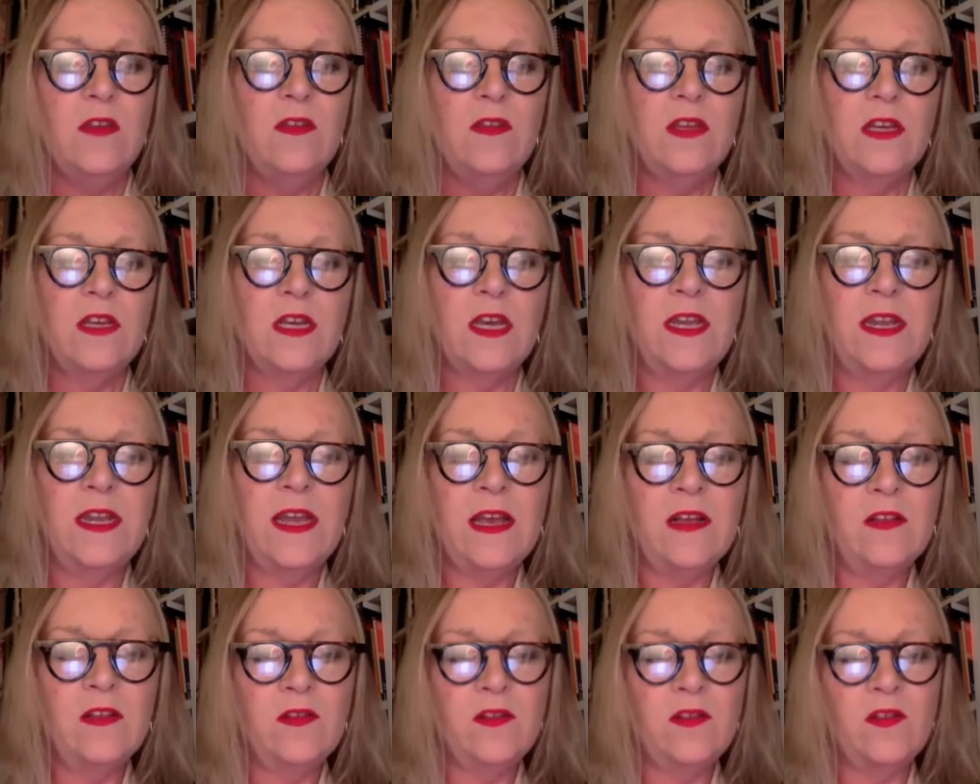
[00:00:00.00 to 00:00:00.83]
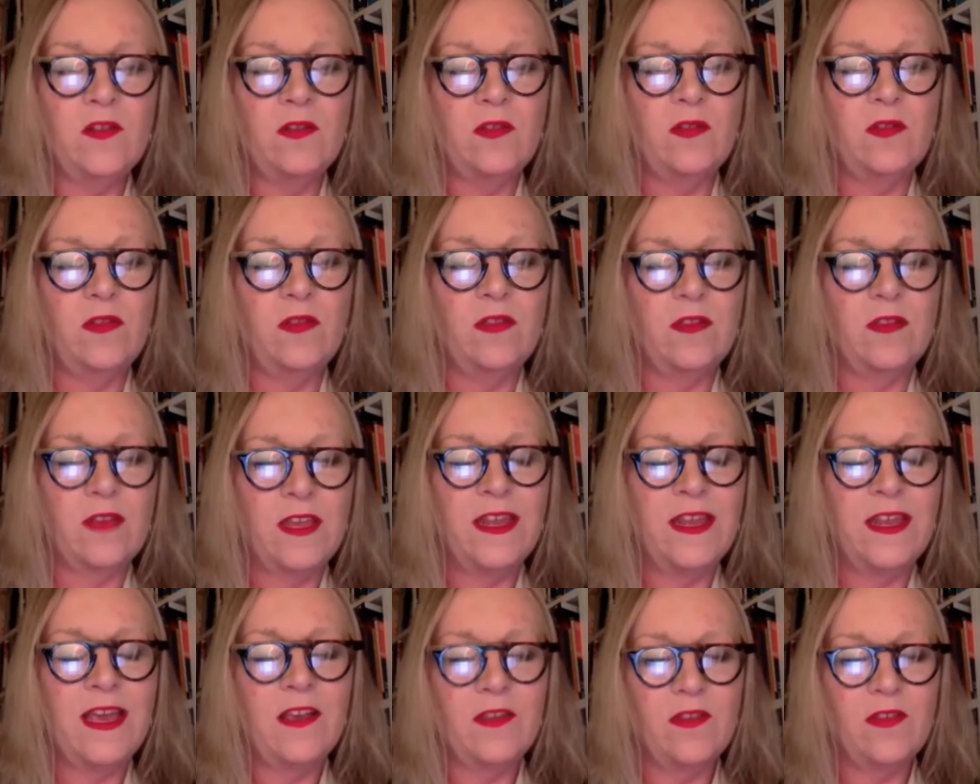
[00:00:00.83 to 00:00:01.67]
The canal's,
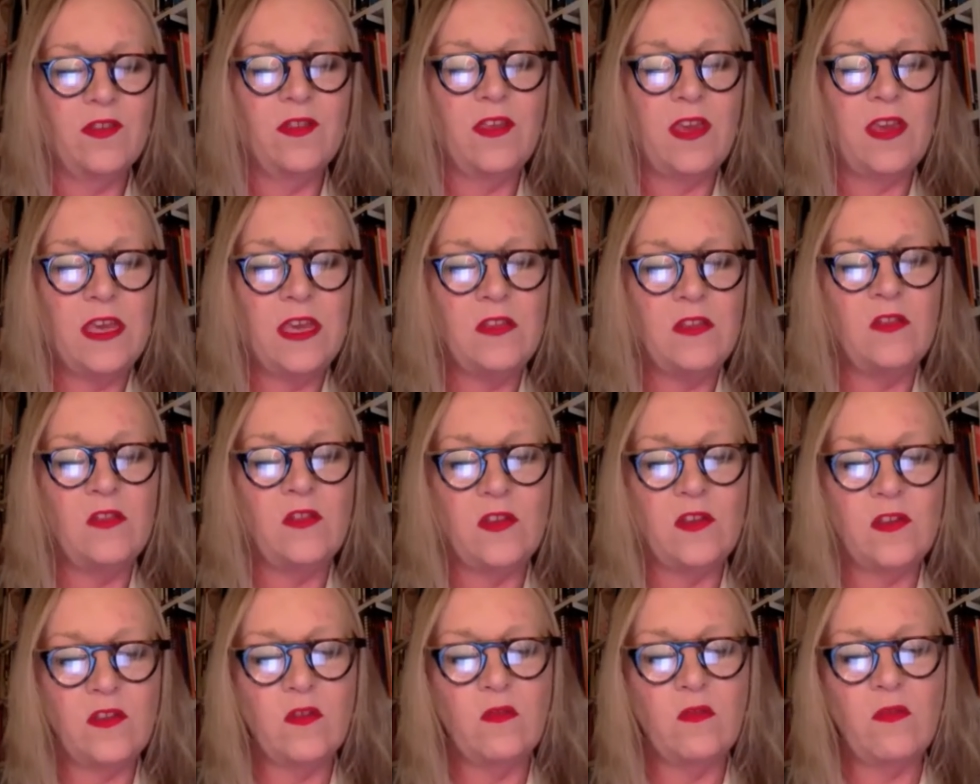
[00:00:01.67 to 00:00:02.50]
canal's tinge is